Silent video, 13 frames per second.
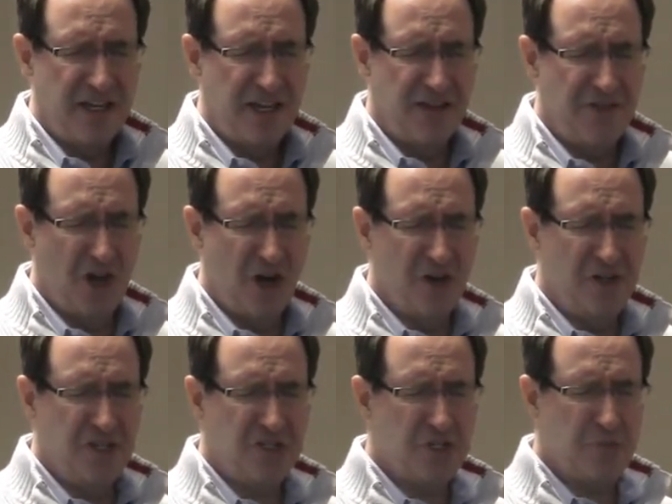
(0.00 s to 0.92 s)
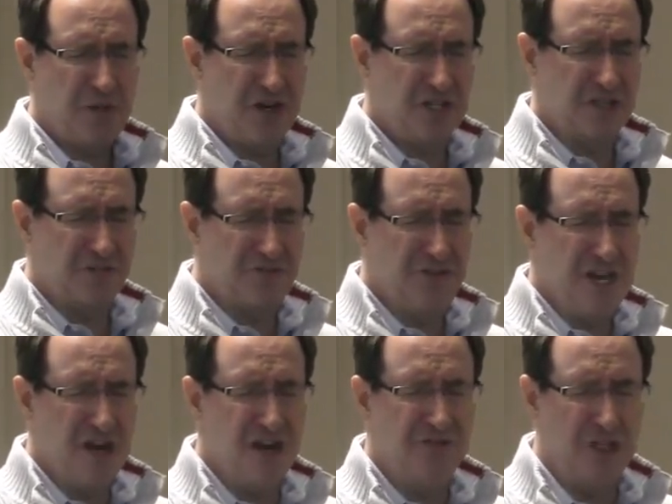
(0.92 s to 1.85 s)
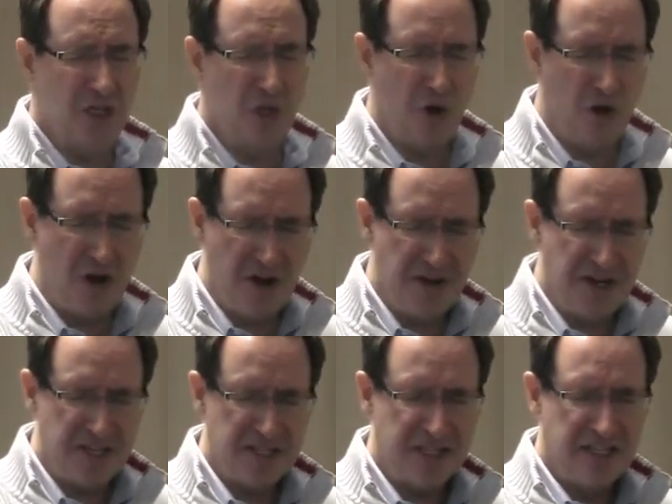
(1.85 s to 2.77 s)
of the Holy Spirit, the fear of the Lord,